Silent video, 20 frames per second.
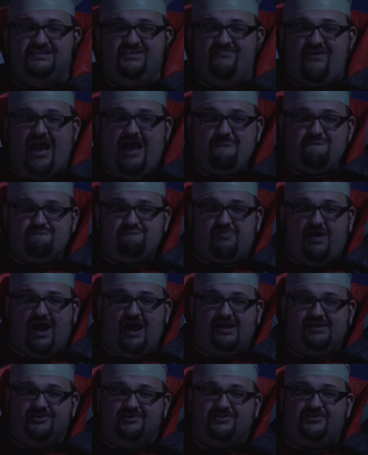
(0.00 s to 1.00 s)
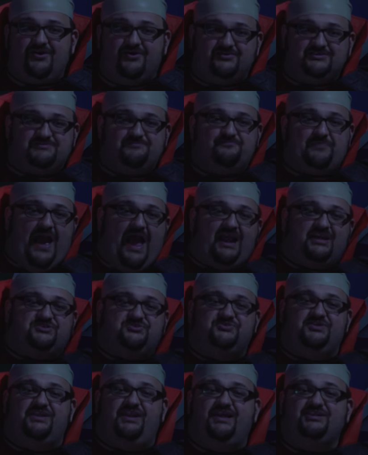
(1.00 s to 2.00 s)
The vampire goes back
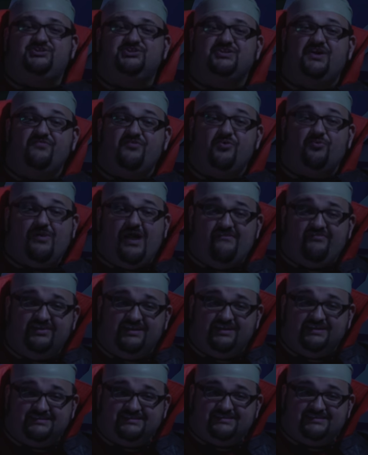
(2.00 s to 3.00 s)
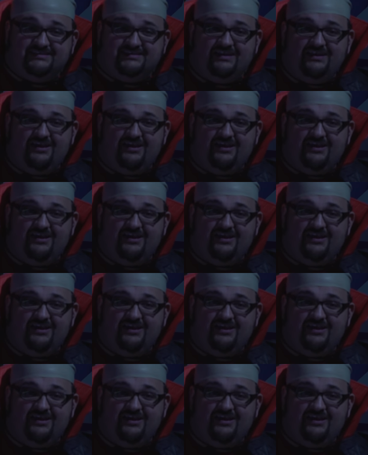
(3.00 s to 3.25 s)
to the legend of the Revenant.